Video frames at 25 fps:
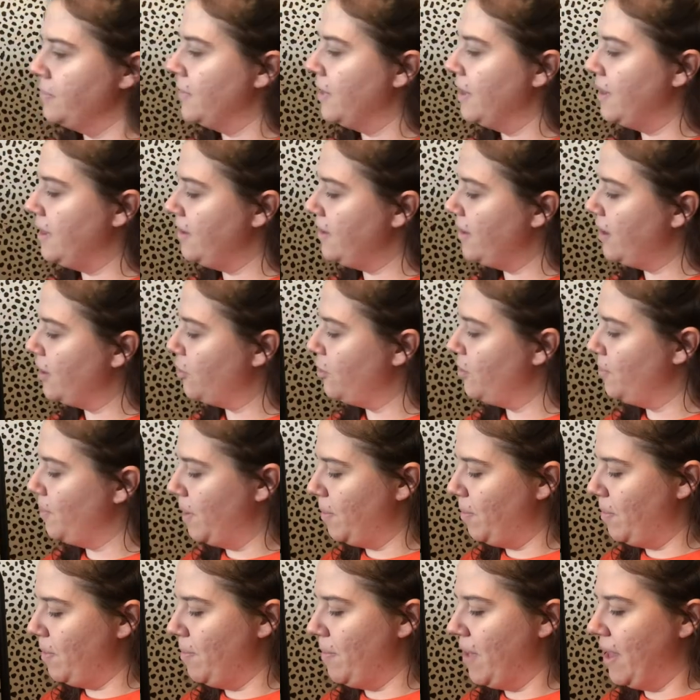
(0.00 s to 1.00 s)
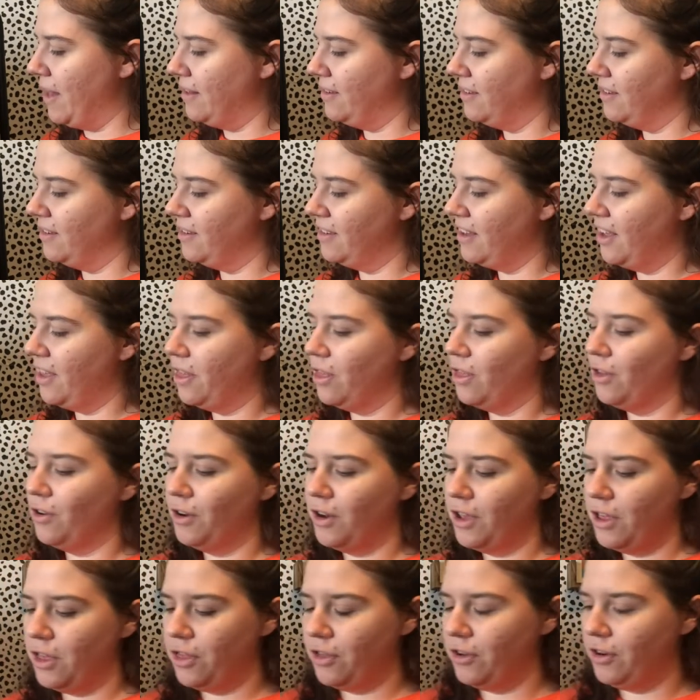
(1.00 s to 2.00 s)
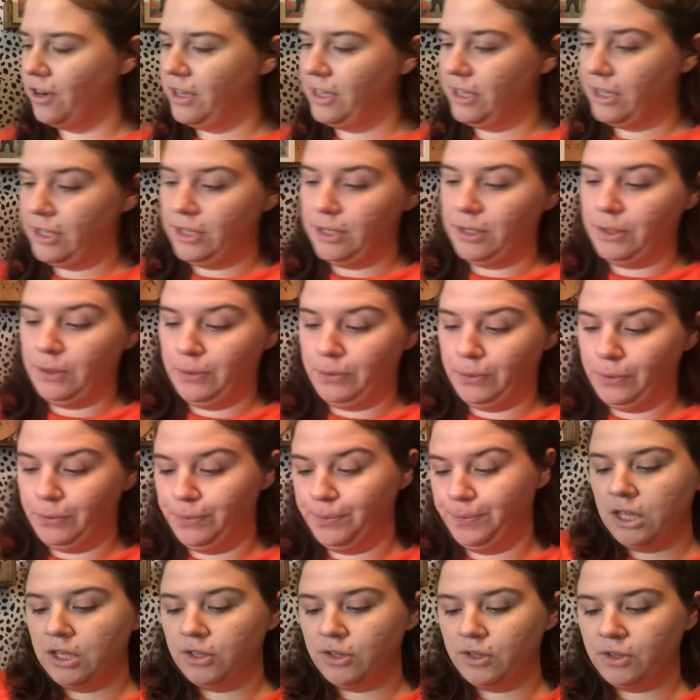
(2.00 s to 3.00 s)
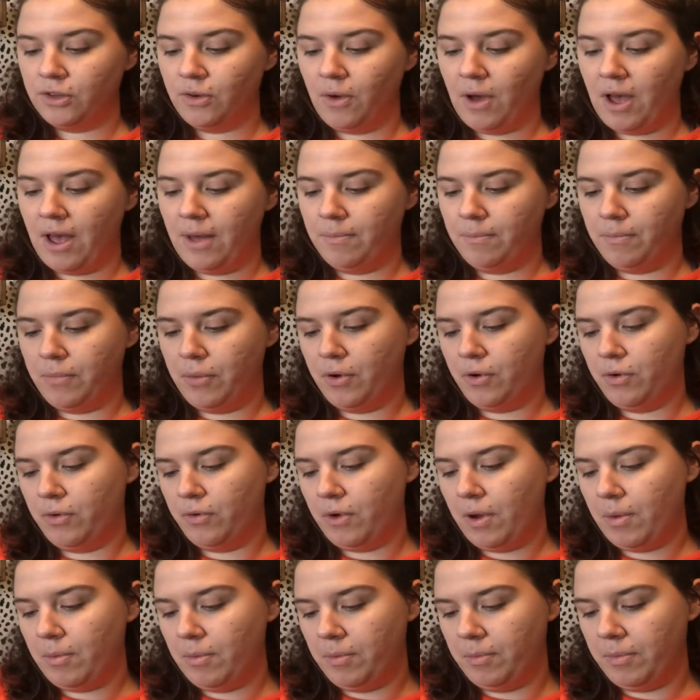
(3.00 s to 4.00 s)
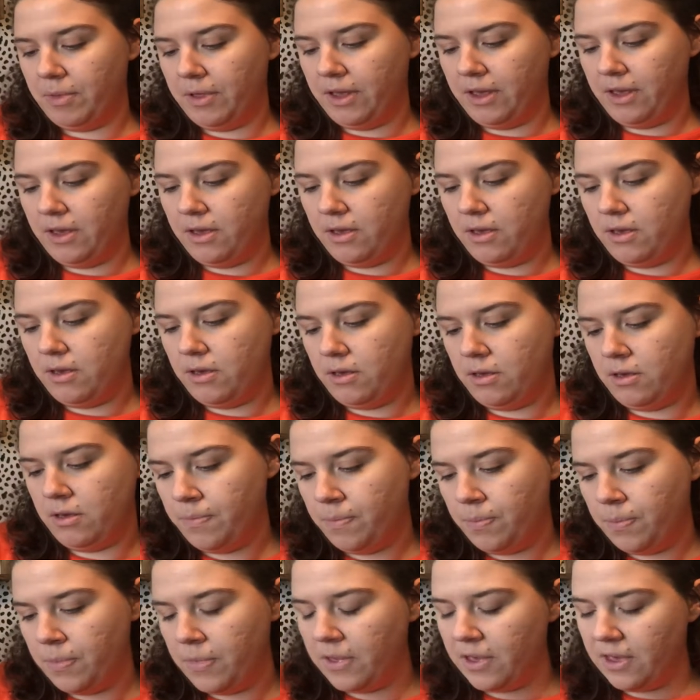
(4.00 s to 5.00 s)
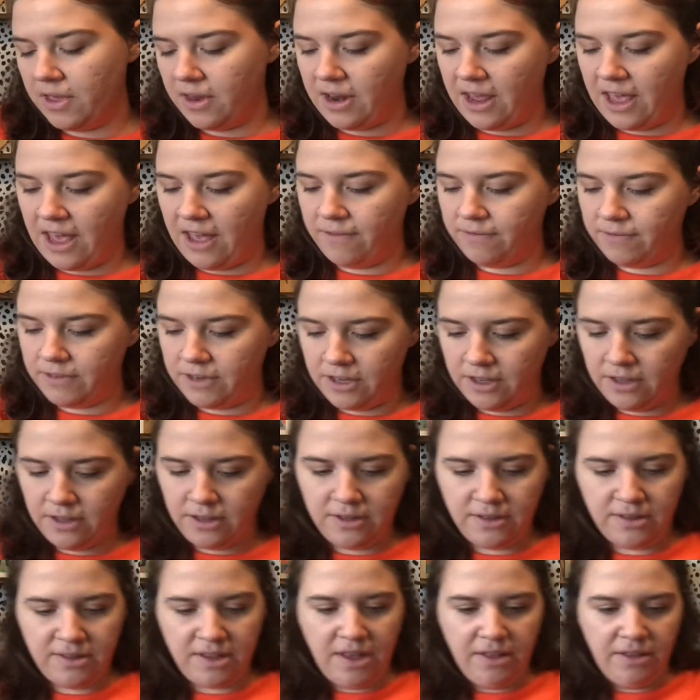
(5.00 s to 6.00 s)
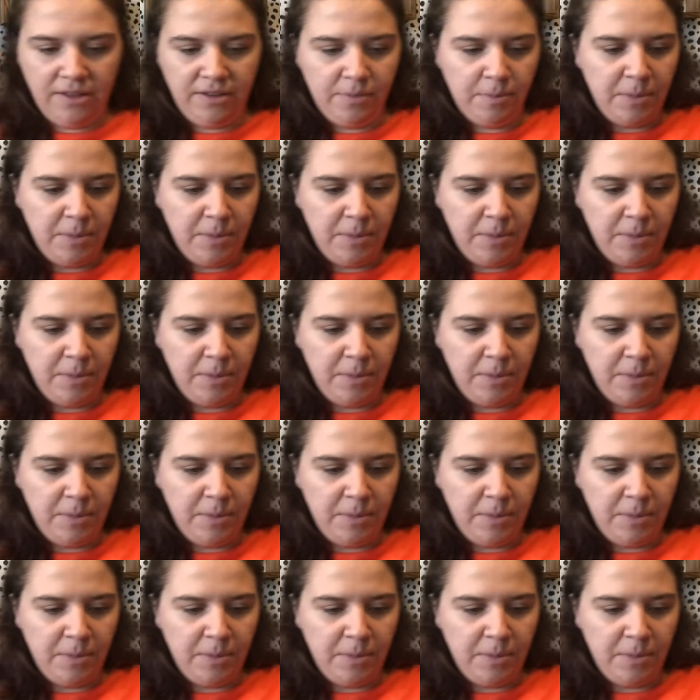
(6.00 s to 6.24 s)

These actually might be men's because they say 30-32. So I'm probably gonna have to sell these